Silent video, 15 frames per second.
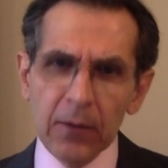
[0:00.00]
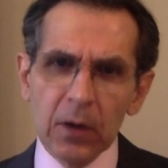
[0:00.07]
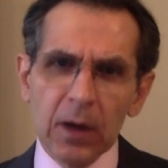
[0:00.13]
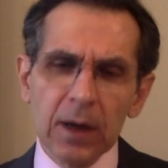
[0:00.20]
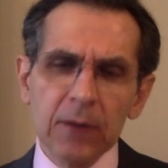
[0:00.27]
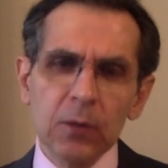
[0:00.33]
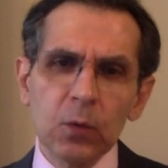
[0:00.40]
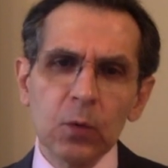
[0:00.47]

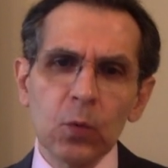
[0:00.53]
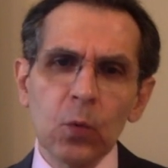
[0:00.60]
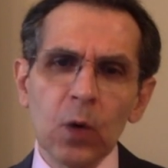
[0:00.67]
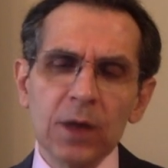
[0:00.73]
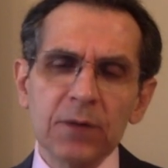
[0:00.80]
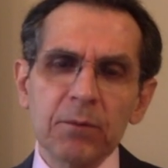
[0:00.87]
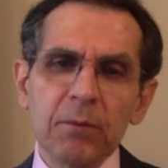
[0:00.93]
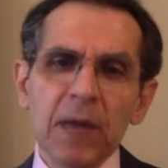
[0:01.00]

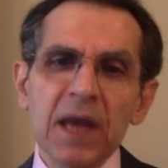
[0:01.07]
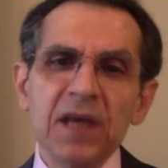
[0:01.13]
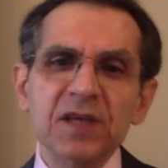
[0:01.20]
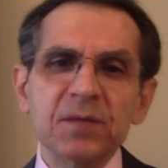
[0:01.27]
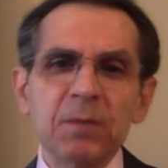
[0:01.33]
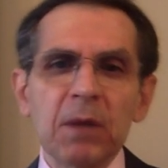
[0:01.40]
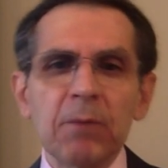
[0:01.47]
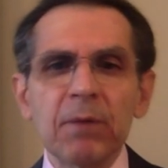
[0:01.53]
what
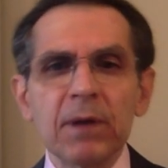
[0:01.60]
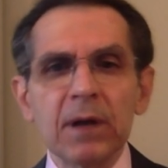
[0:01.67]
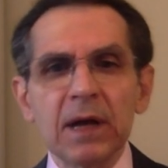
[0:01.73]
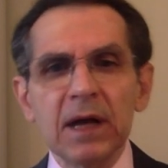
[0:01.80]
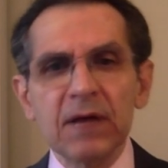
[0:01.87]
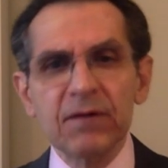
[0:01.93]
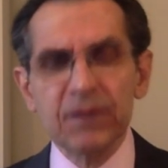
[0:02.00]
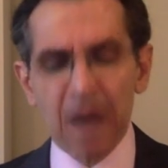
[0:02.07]
makes me
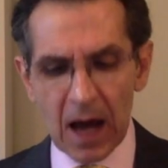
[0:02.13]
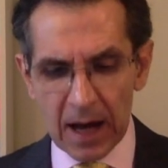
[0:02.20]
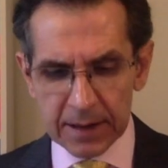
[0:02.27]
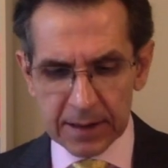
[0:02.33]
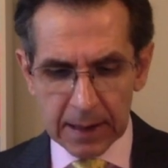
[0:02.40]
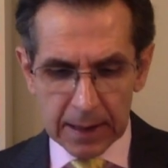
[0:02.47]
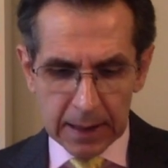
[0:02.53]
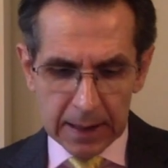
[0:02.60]
believe
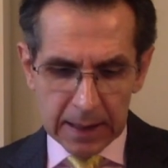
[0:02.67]
that